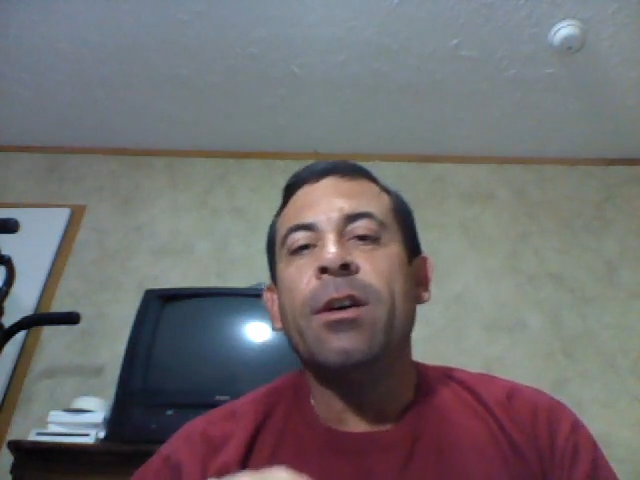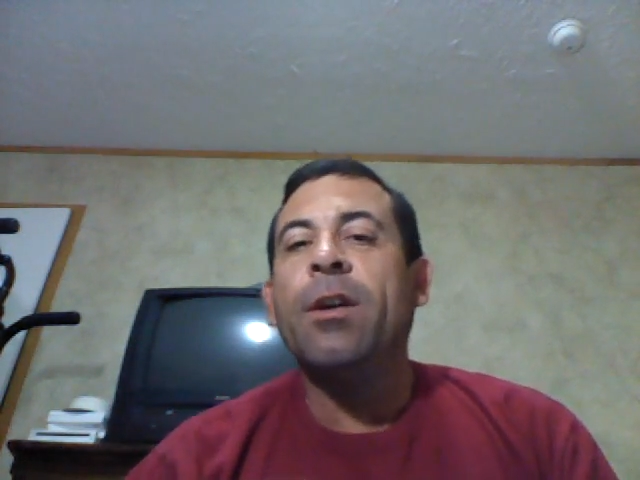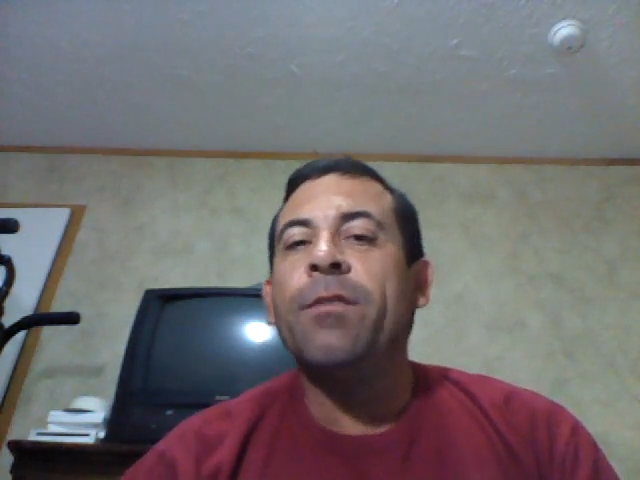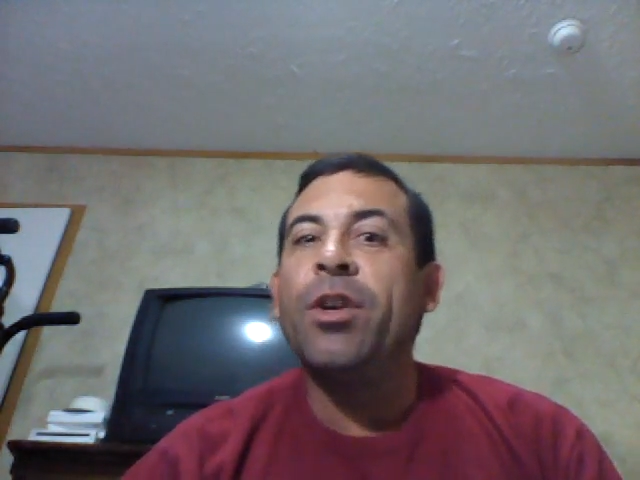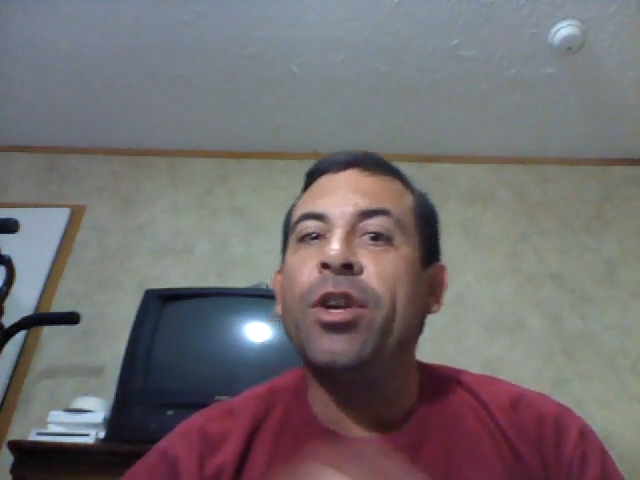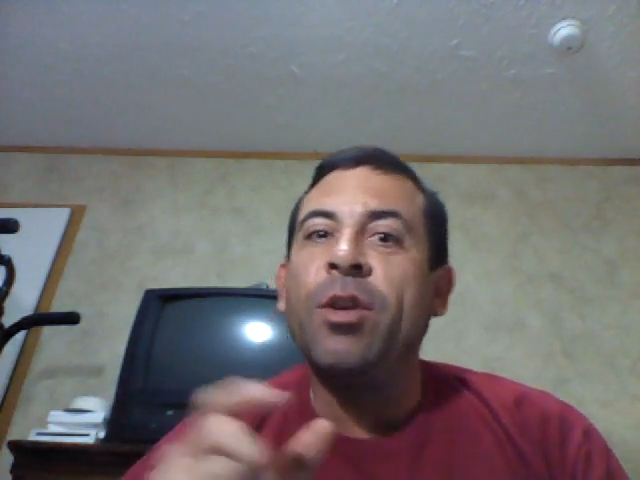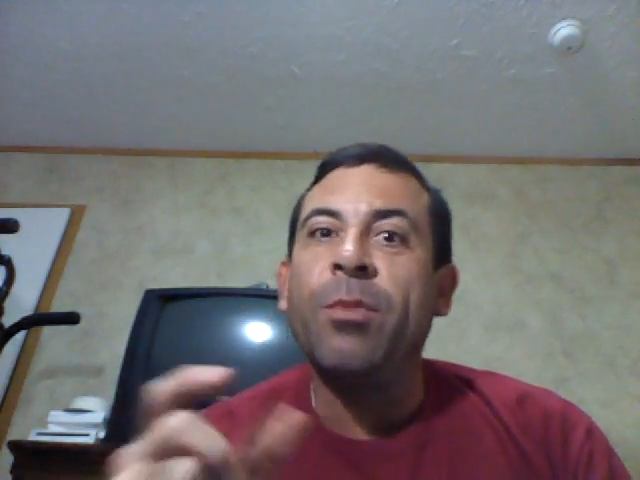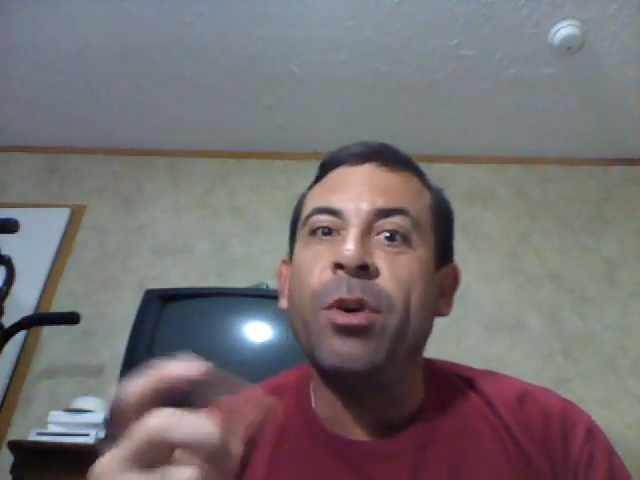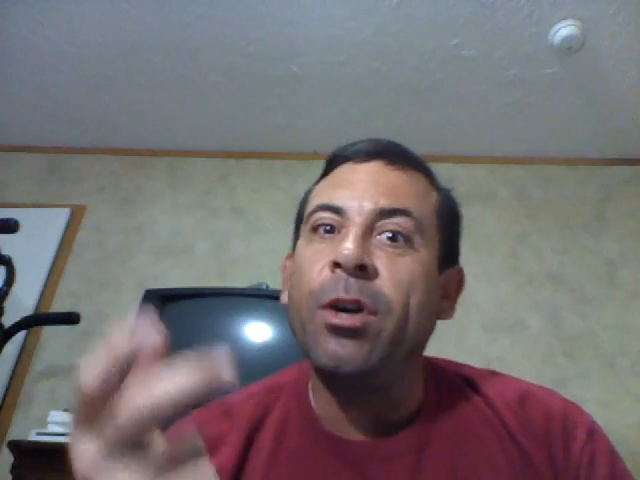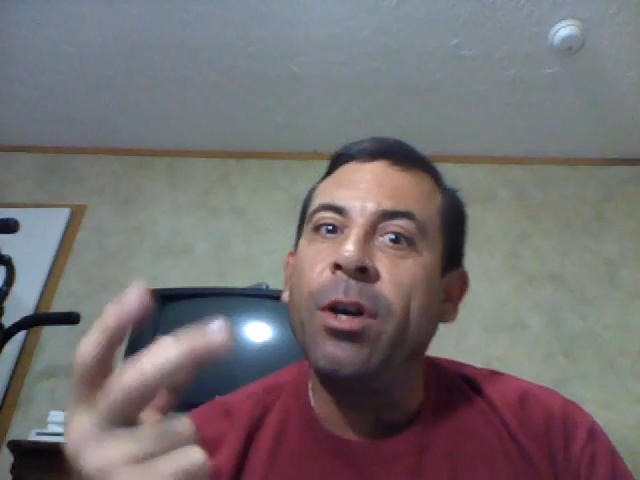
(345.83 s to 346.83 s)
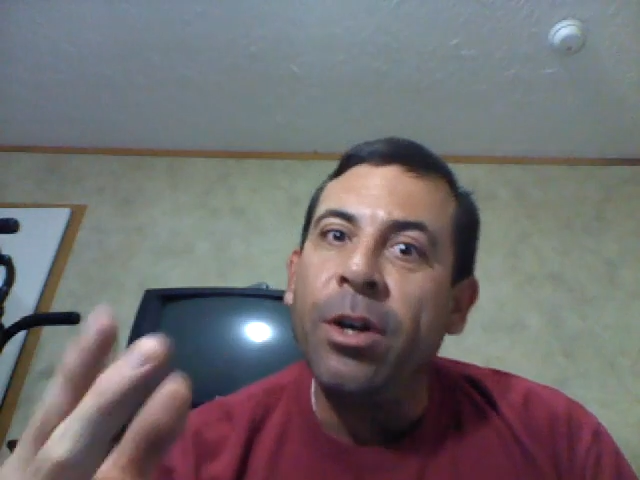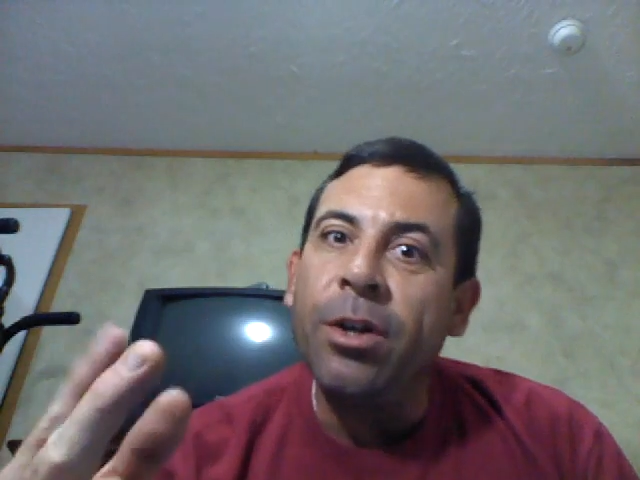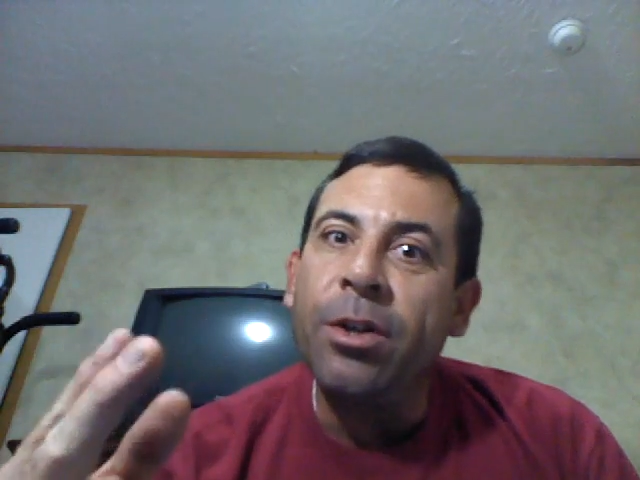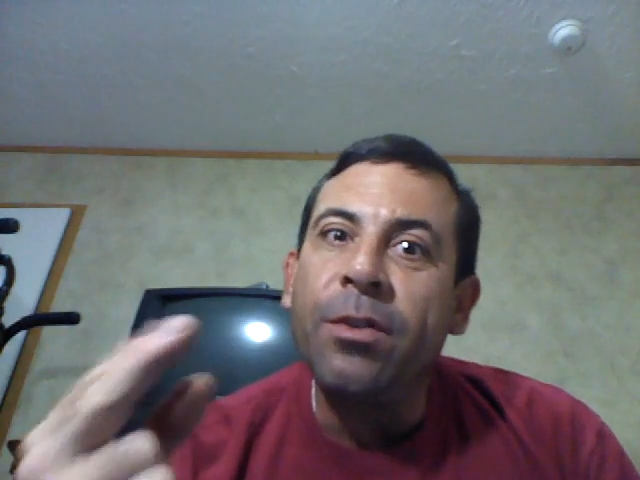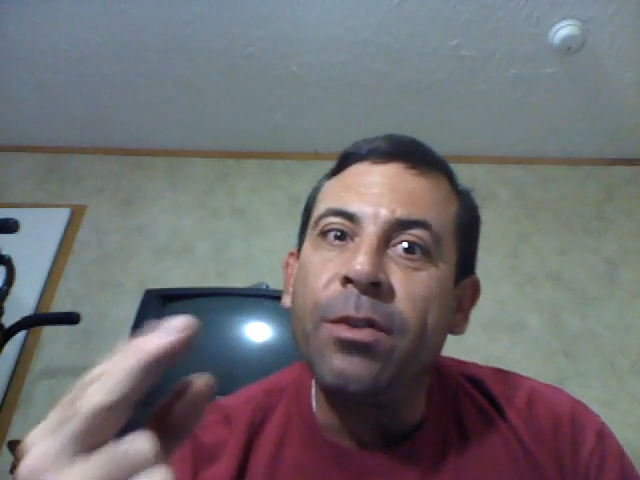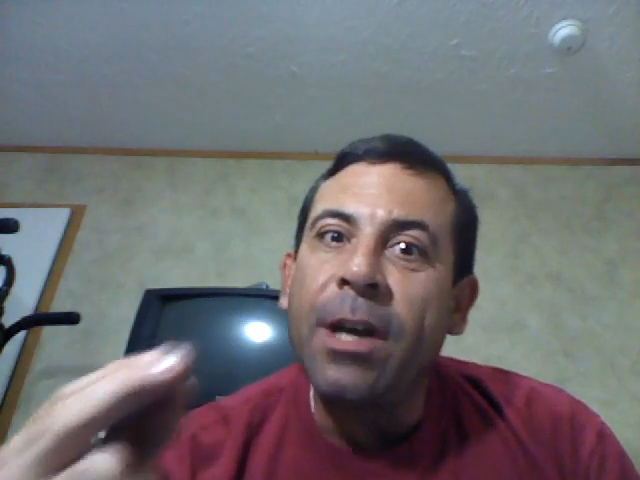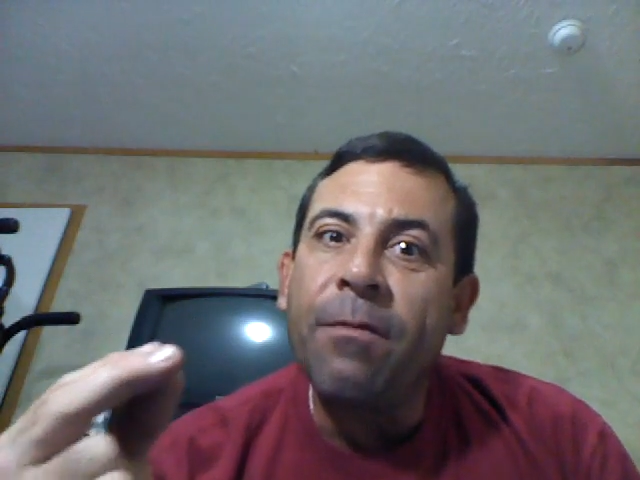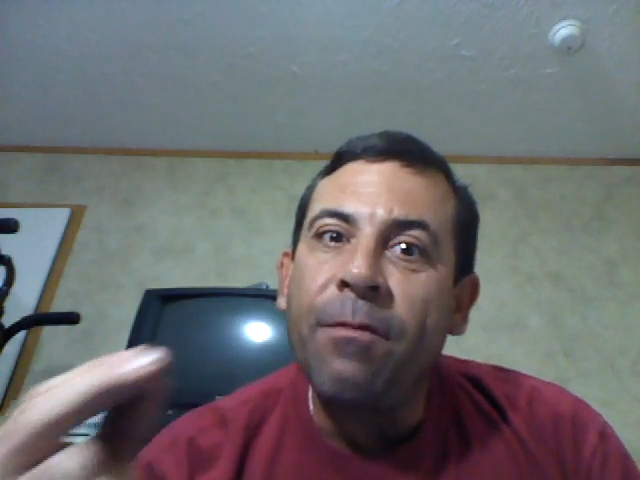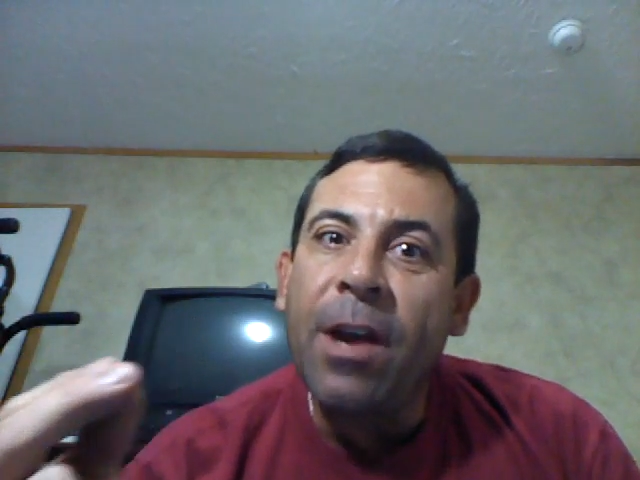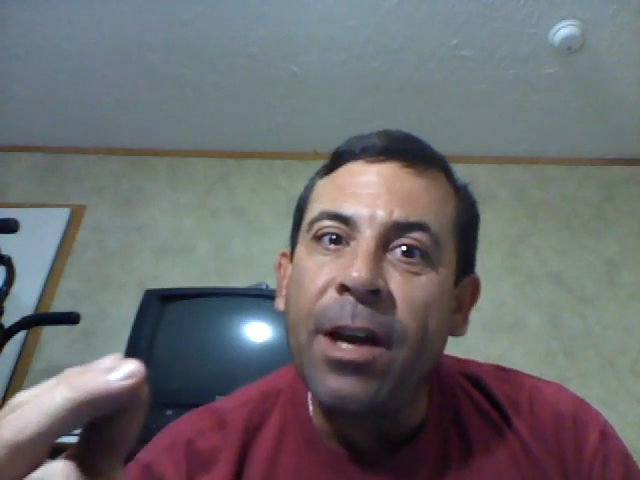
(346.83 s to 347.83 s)
of the number under
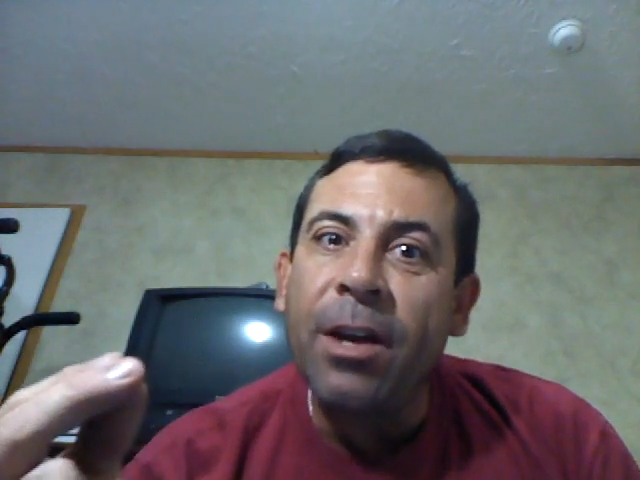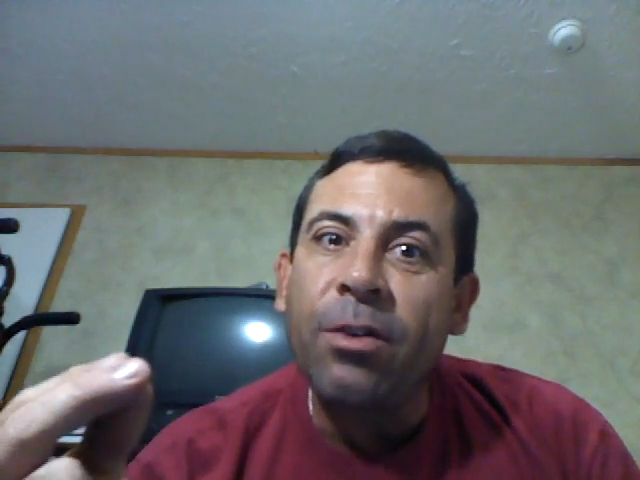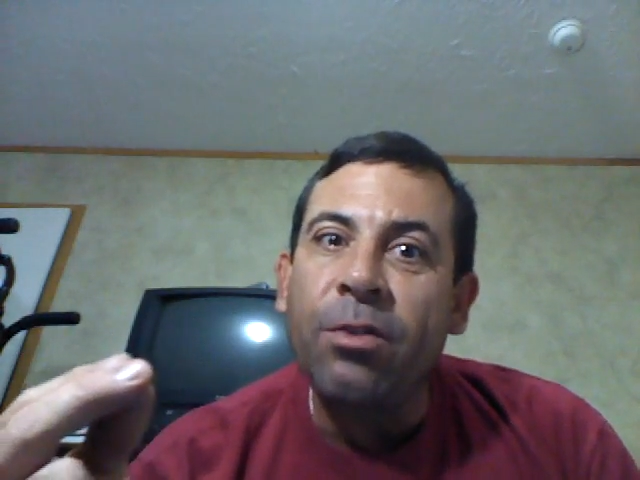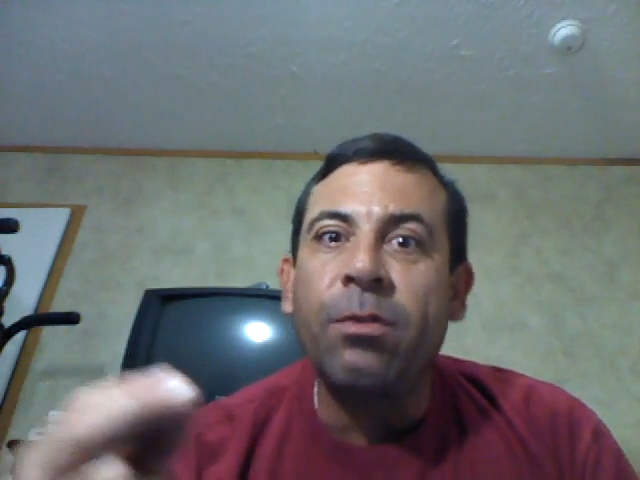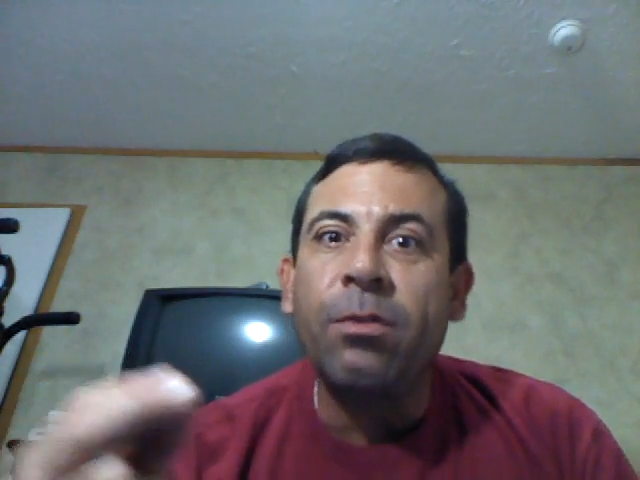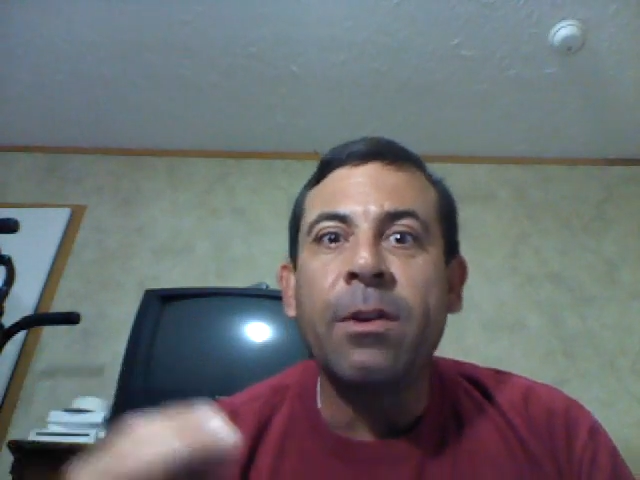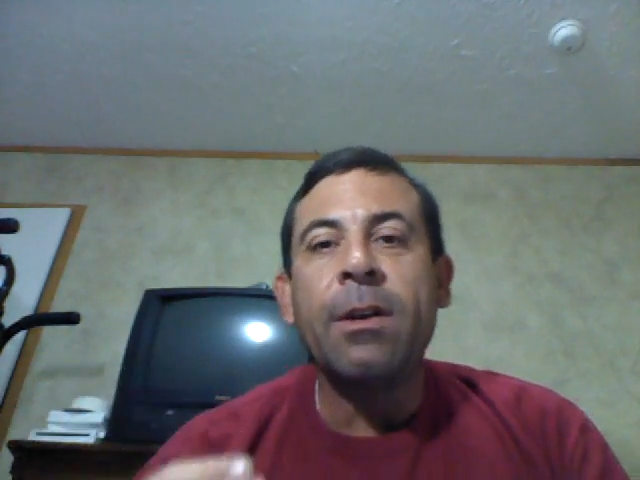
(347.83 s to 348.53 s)
that radical